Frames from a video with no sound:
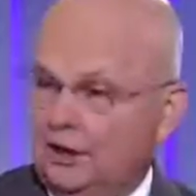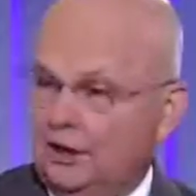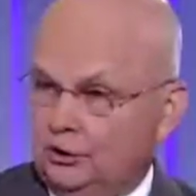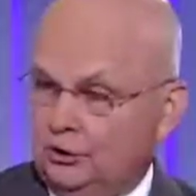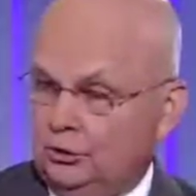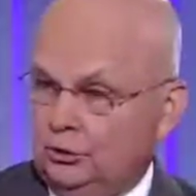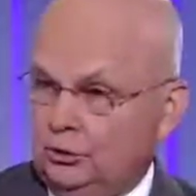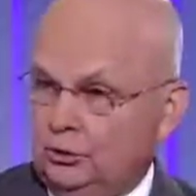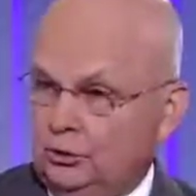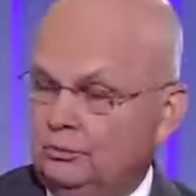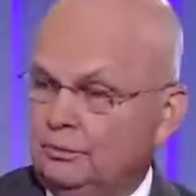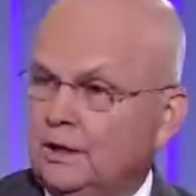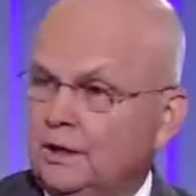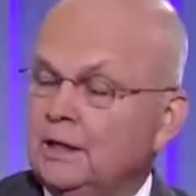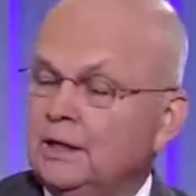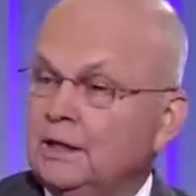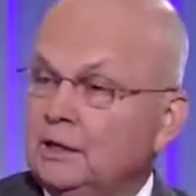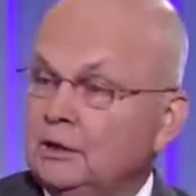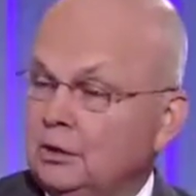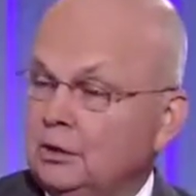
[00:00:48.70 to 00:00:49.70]
not do,
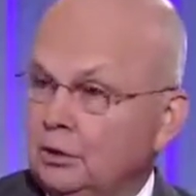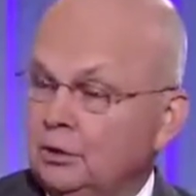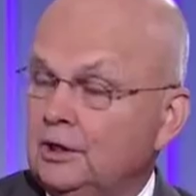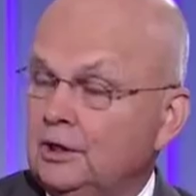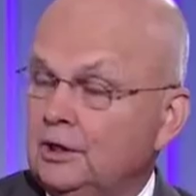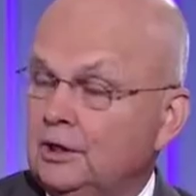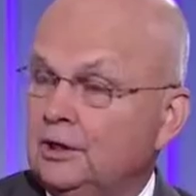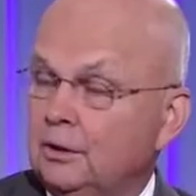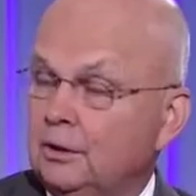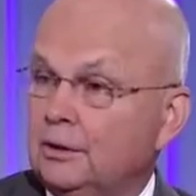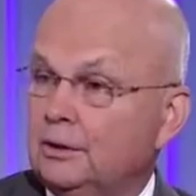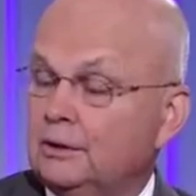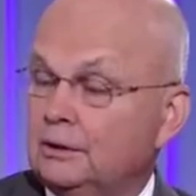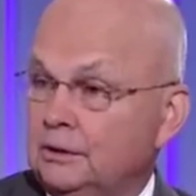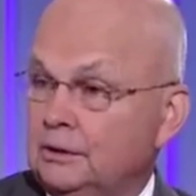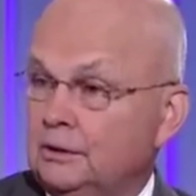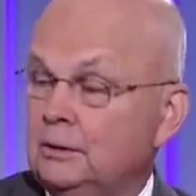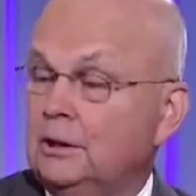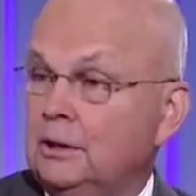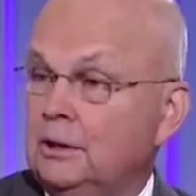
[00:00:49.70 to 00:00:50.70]
including
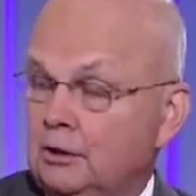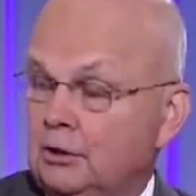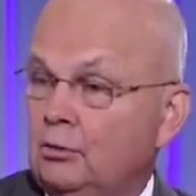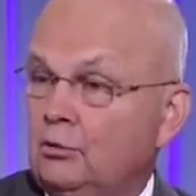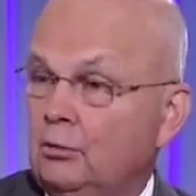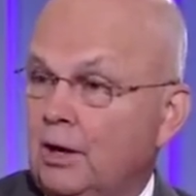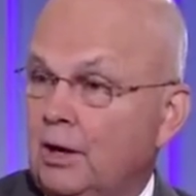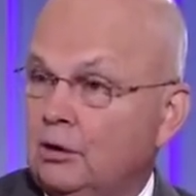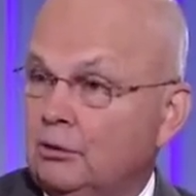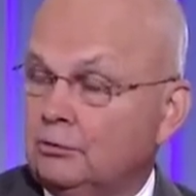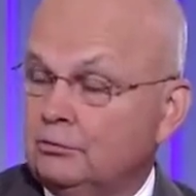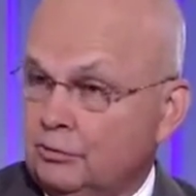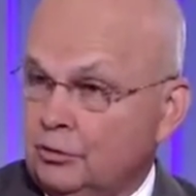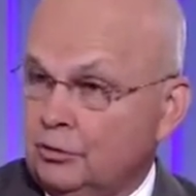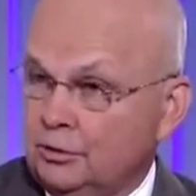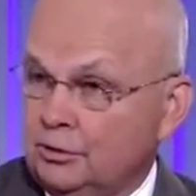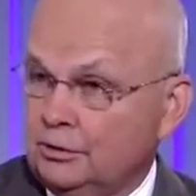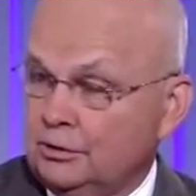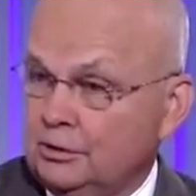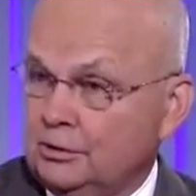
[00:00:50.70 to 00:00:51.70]
American ground
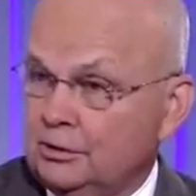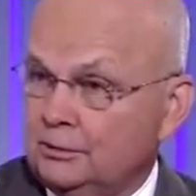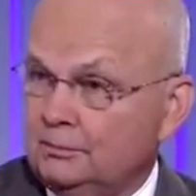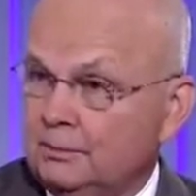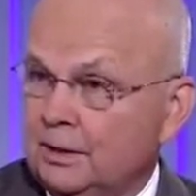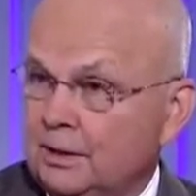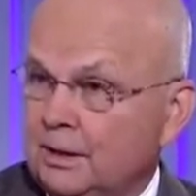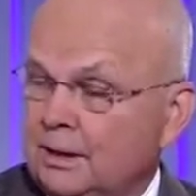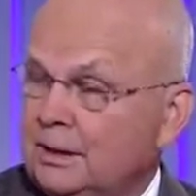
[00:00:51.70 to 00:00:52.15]
forces.